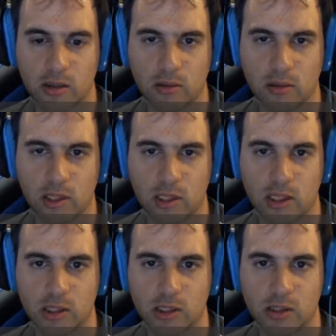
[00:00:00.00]
Okay,
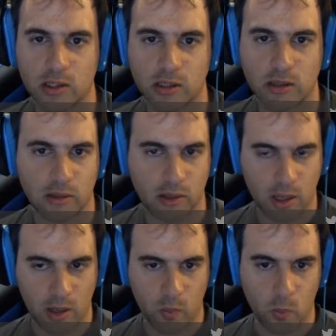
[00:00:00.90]
just
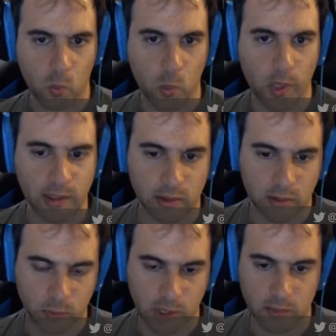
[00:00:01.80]
wait
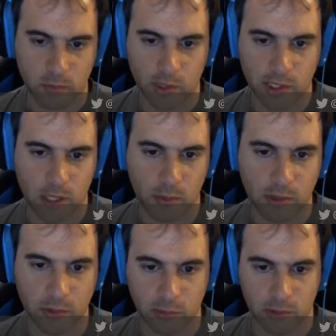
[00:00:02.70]
it out
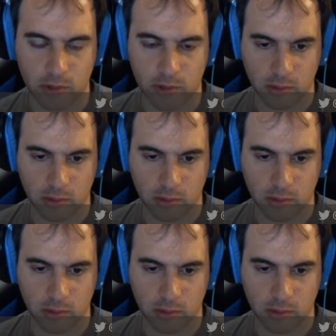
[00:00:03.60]
with the rook.